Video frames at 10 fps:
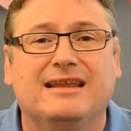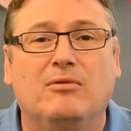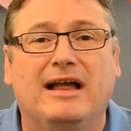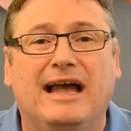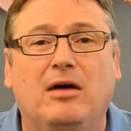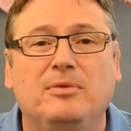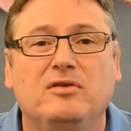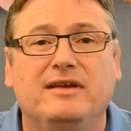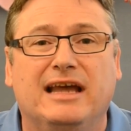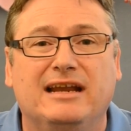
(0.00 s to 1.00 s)
that will help
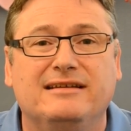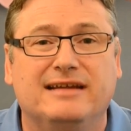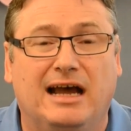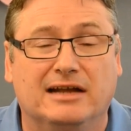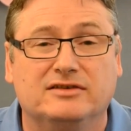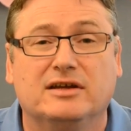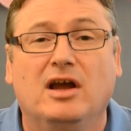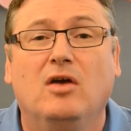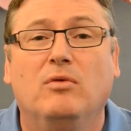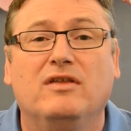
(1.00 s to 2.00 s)
you get in touch
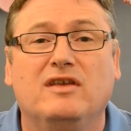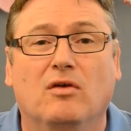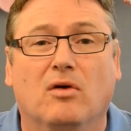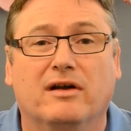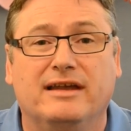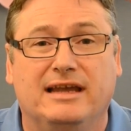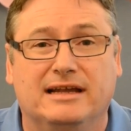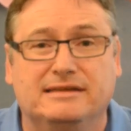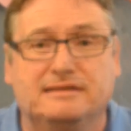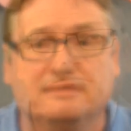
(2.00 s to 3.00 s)
with your
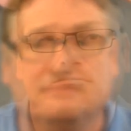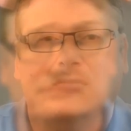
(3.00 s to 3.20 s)
kids.